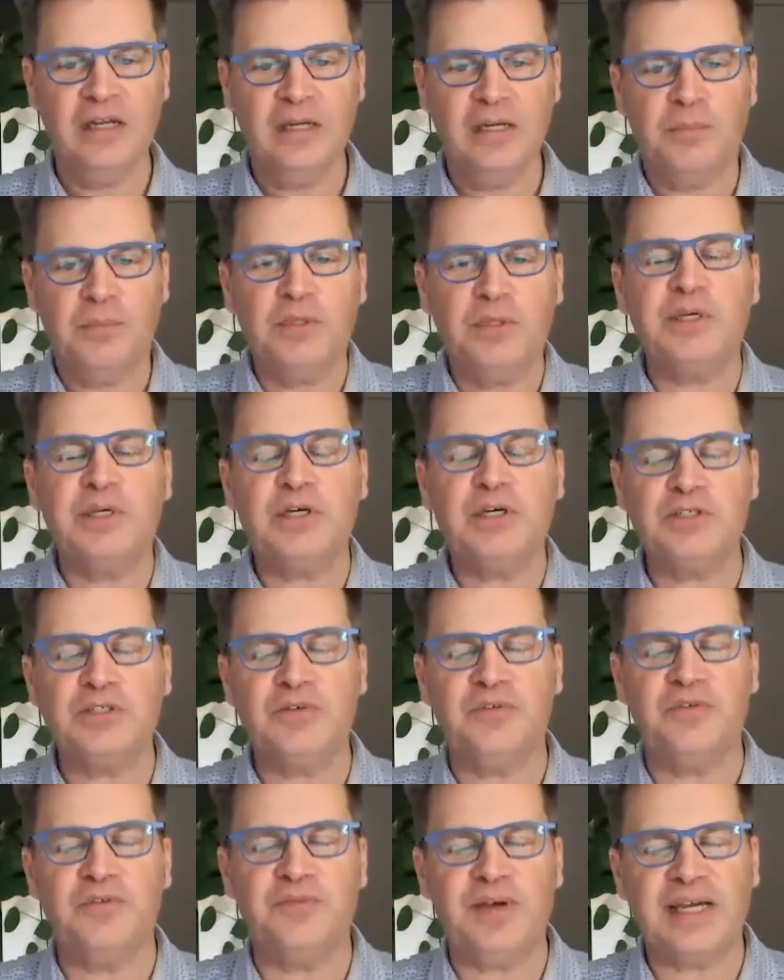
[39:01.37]
but because of
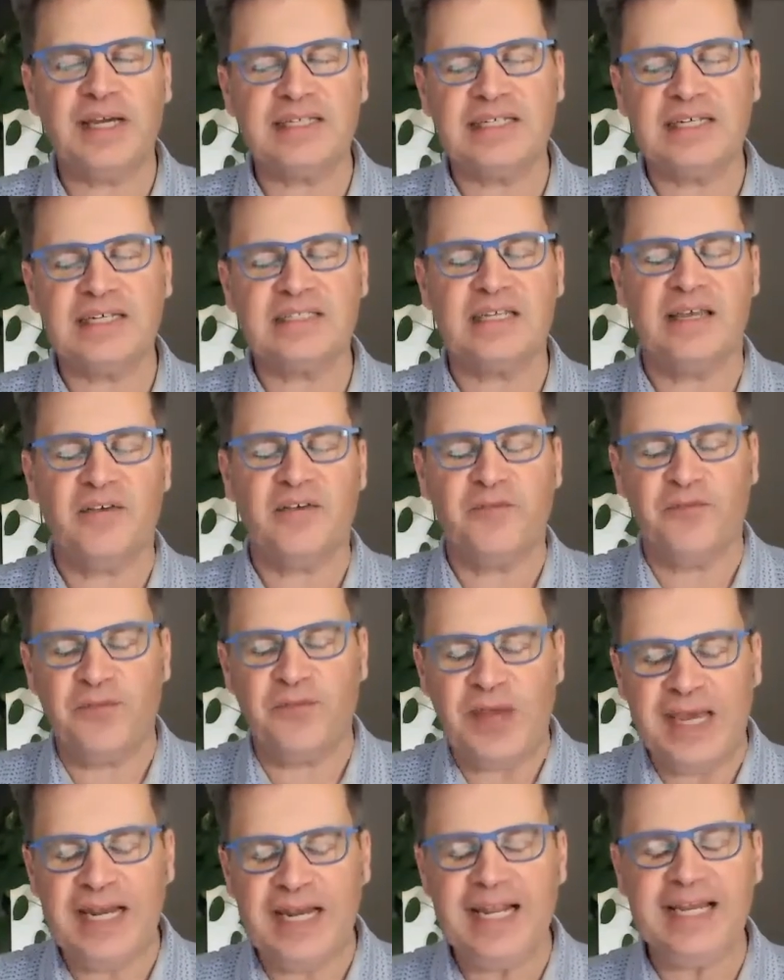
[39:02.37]
the fact that
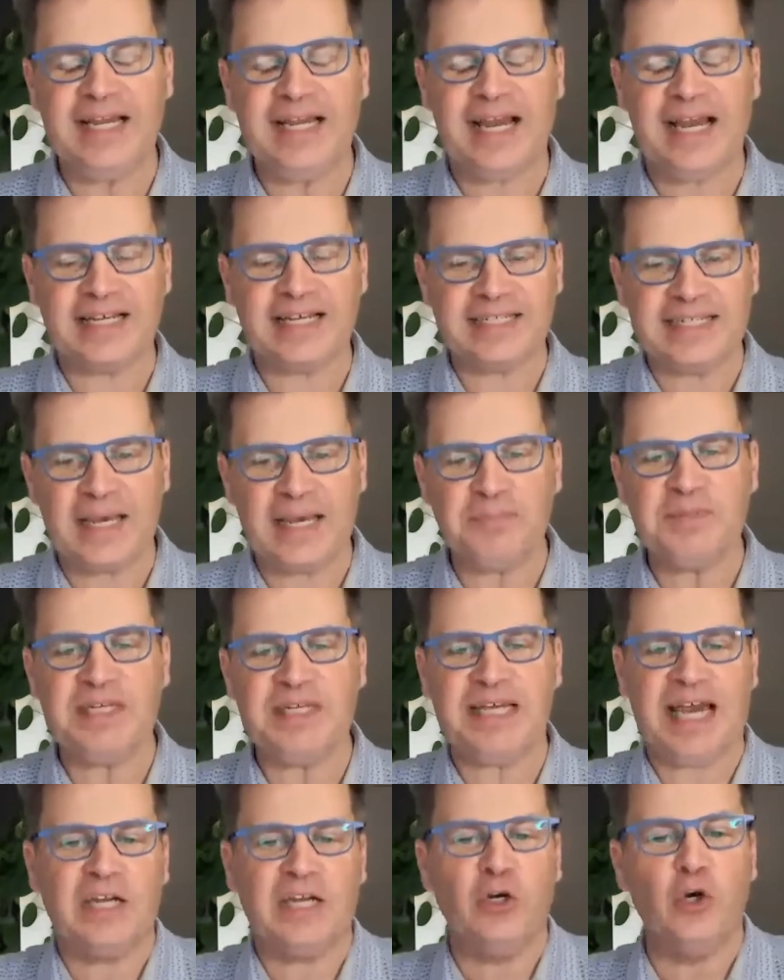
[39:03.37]
failing, accepting, and